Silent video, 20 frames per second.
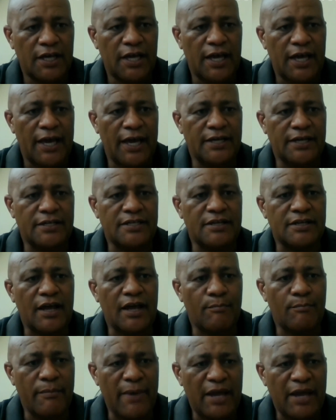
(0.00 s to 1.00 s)
And
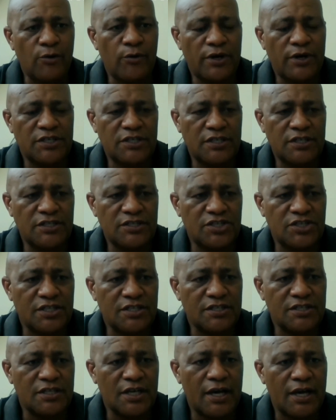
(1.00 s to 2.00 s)
my question is
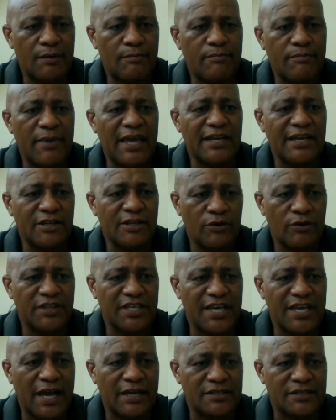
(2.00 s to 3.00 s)
just mainly on the
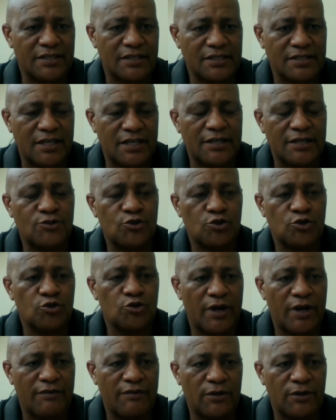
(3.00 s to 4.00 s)
youngsters that you
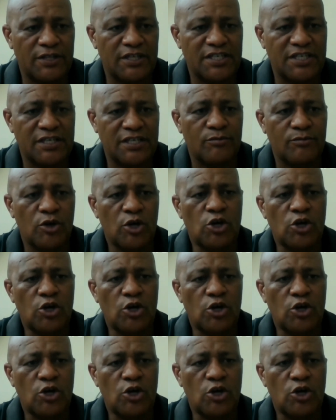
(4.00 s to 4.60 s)
have on the team.